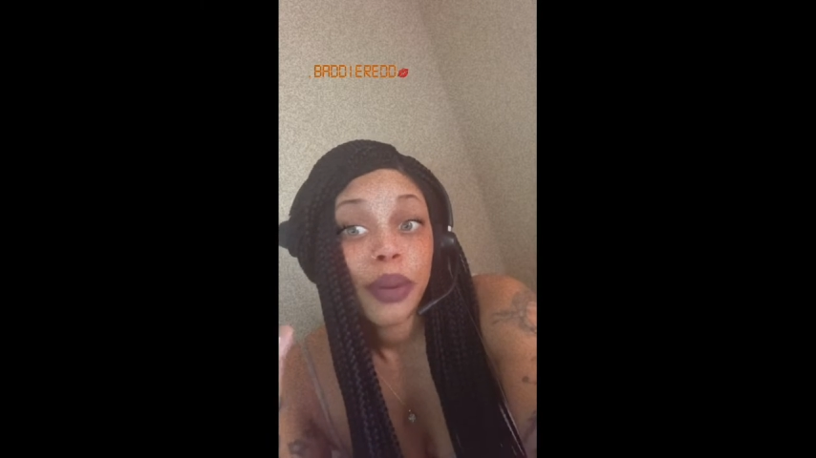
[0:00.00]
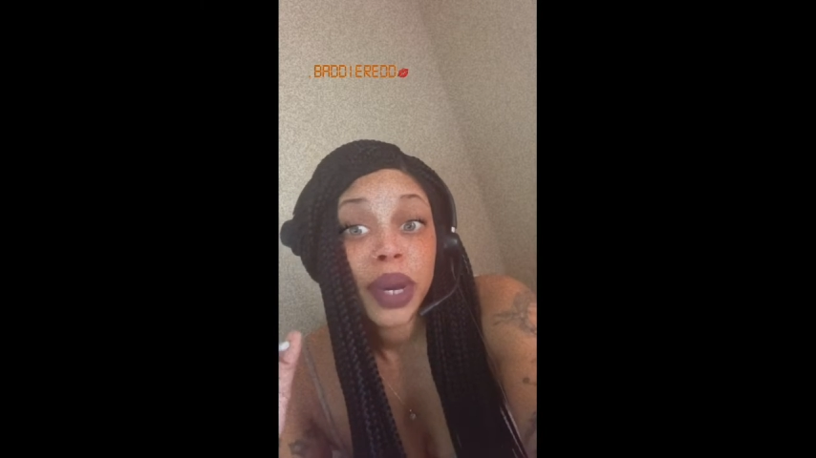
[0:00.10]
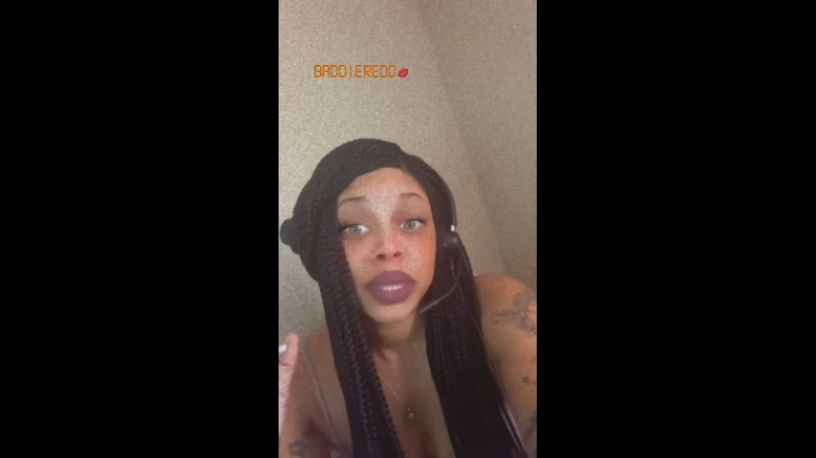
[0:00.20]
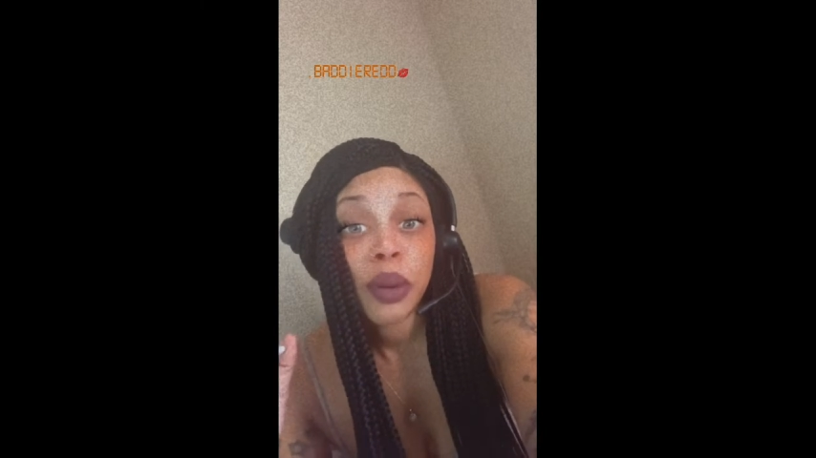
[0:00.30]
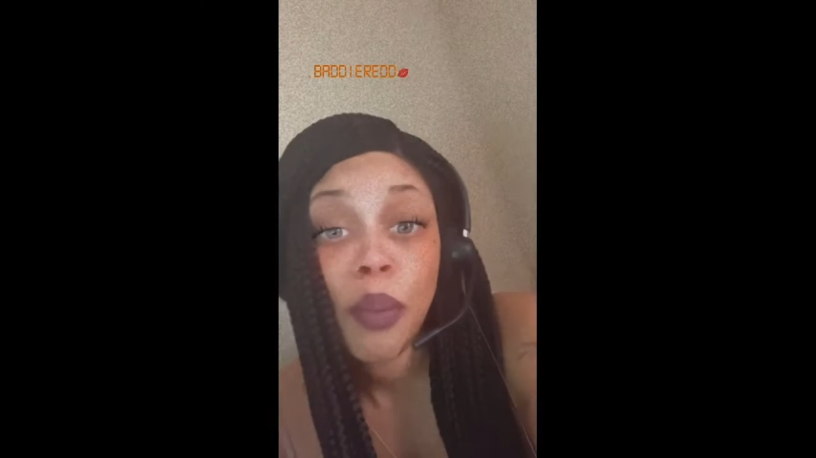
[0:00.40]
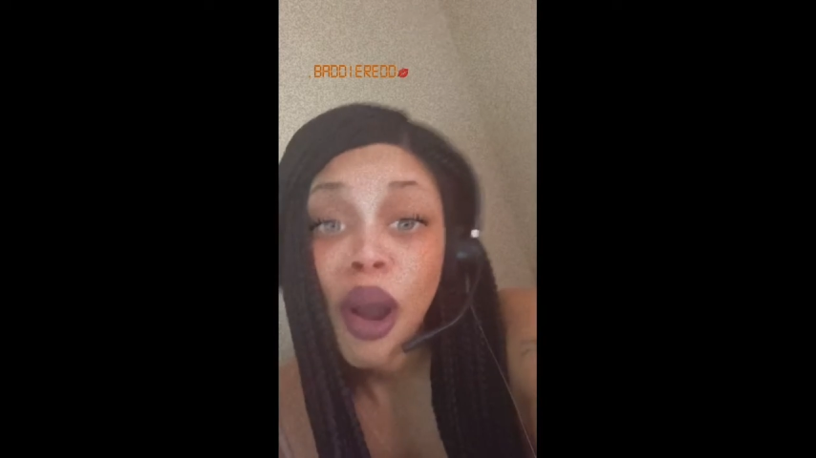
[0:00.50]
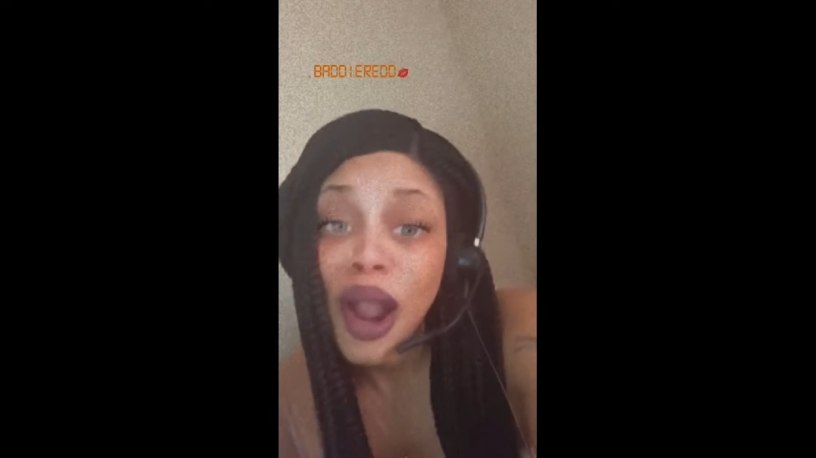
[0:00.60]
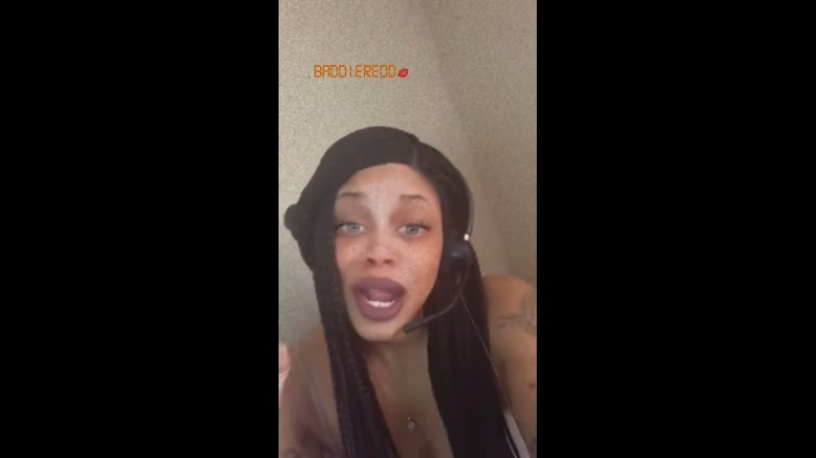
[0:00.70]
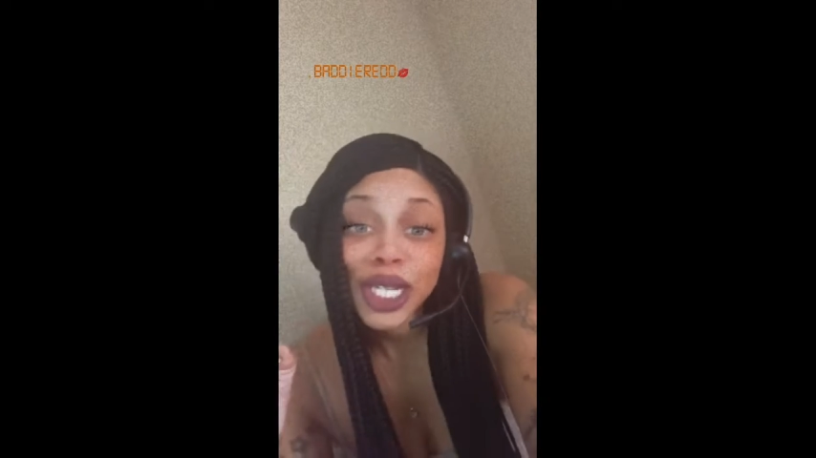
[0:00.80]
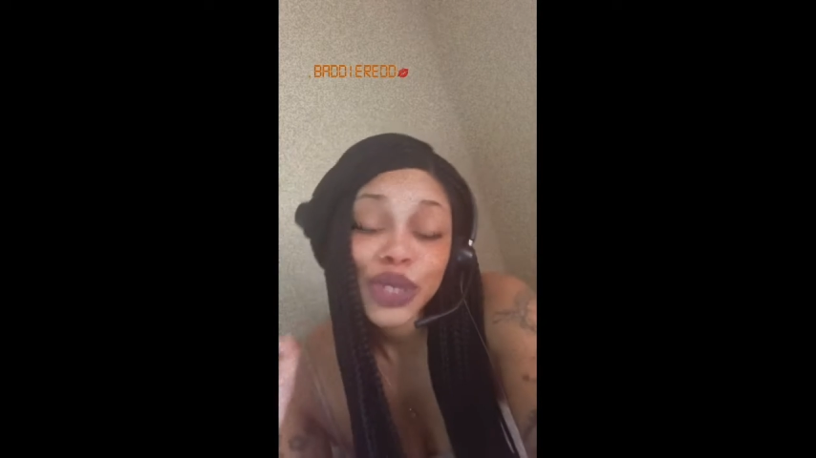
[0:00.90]
month of
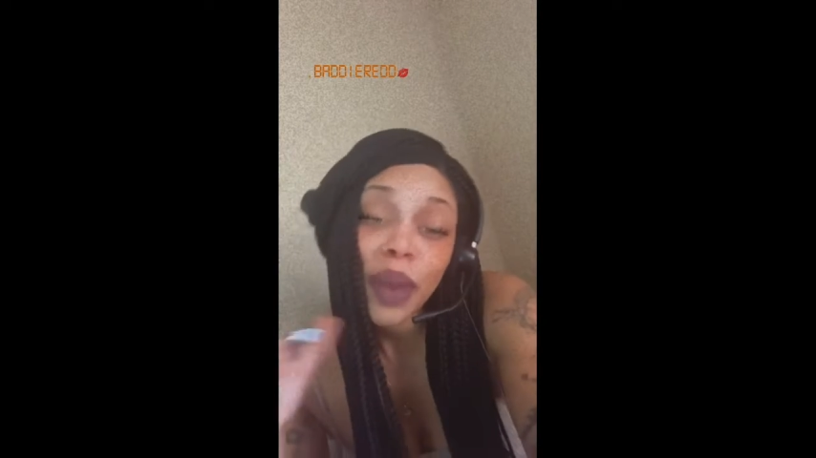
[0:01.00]
March,